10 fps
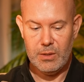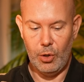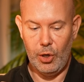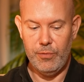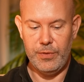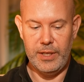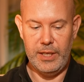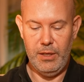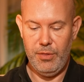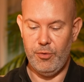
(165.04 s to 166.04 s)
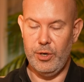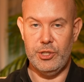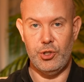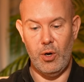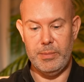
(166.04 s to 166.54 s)
Love the
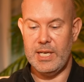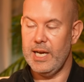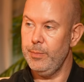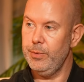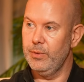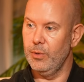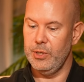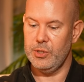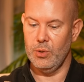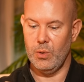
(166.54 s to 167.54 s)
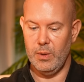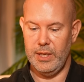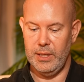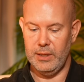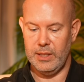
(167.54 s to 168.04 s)
three-stripe tape that we saw
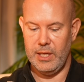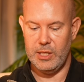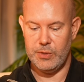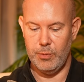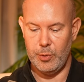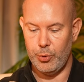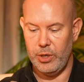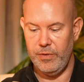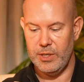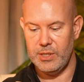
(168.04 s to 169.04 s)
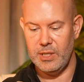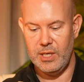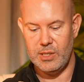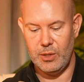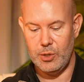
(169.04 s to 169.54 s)
in the kits from the previous
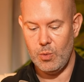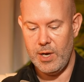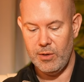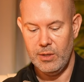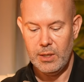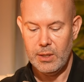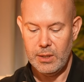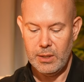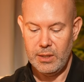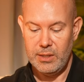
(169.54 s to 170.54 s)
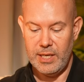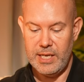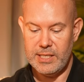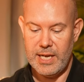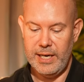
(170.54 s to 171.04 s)
season as well.
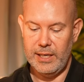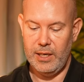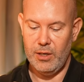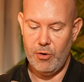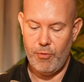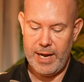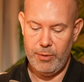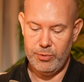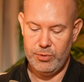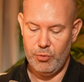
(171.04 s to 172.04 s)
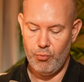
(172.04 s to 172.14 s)
Detailing around the